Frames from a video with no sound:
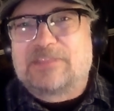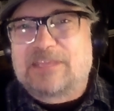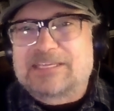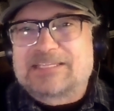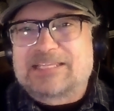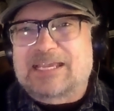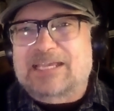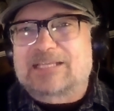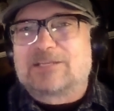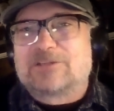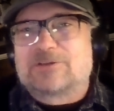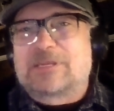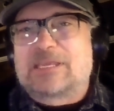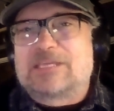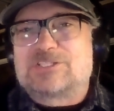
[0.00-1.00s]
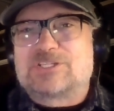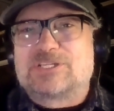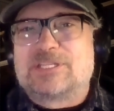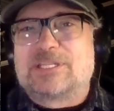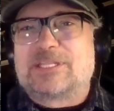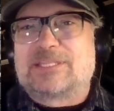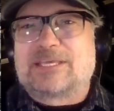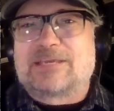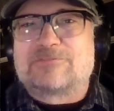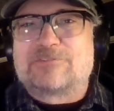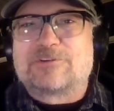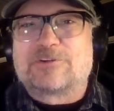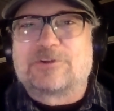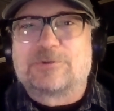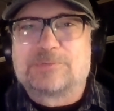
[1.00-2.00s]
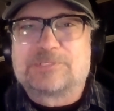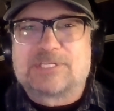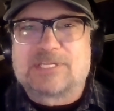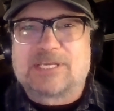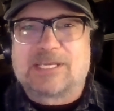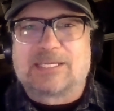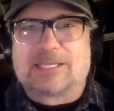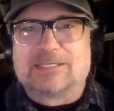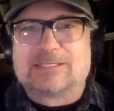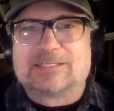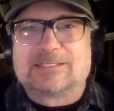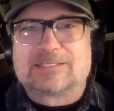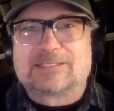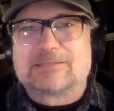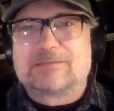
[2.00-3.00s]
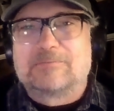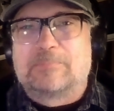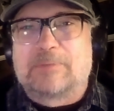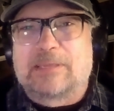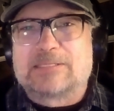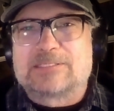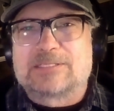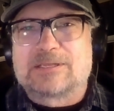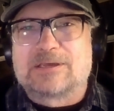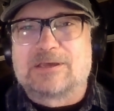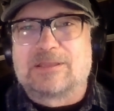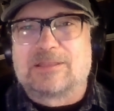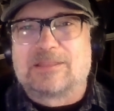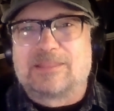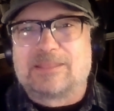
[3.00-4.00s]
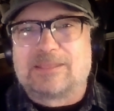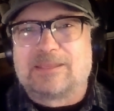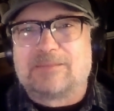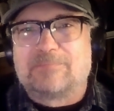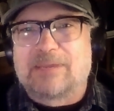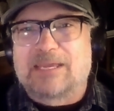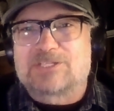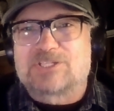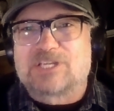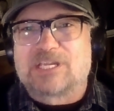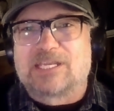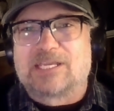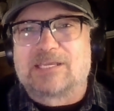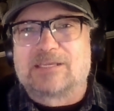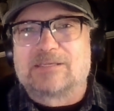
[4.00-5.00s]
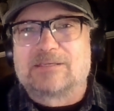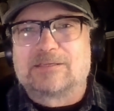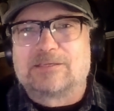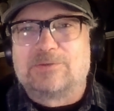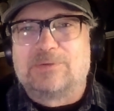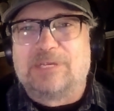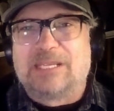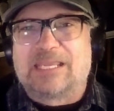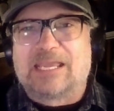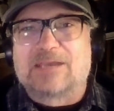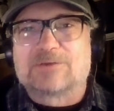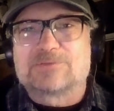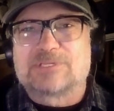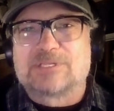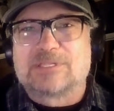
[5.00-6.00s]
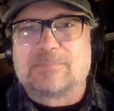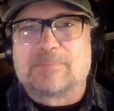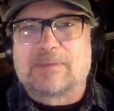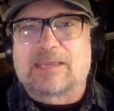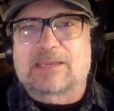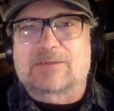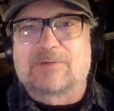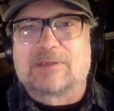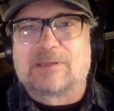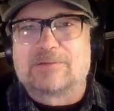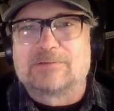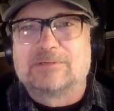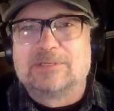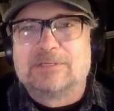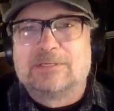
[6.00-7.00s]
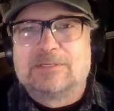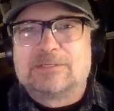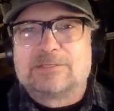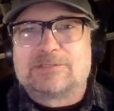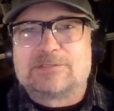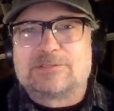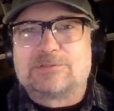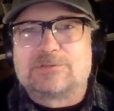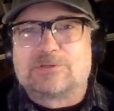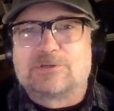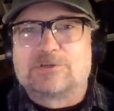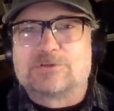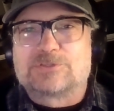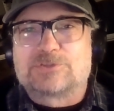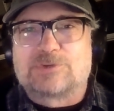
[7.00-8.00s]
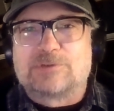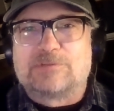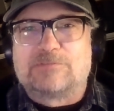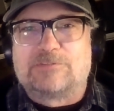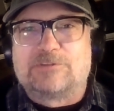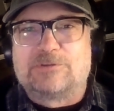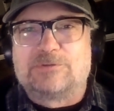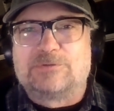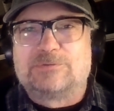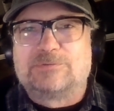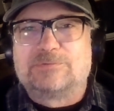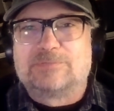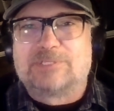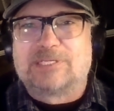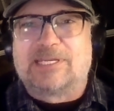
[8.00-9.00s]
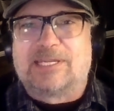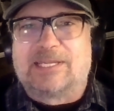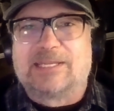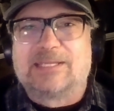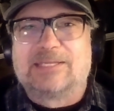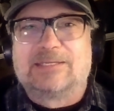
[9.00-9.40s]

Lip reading: the exact location that that photo was taken based on the matching a unique house in the background to Google Street View today.